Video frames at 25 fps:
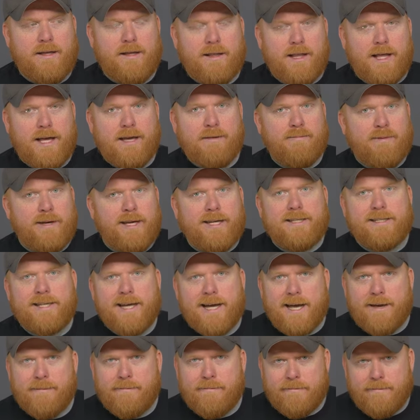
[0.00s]
Like big
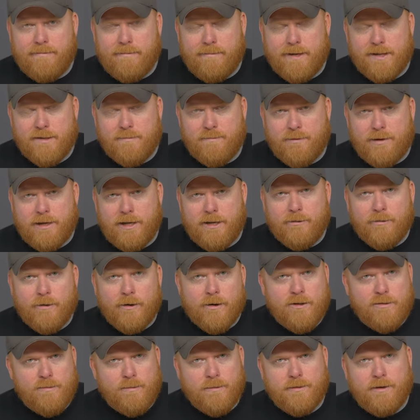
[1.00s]
time. It's pretty
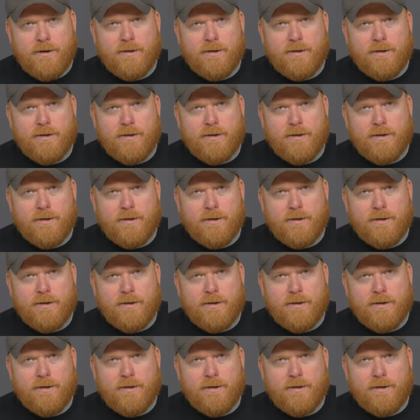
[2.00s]
gross with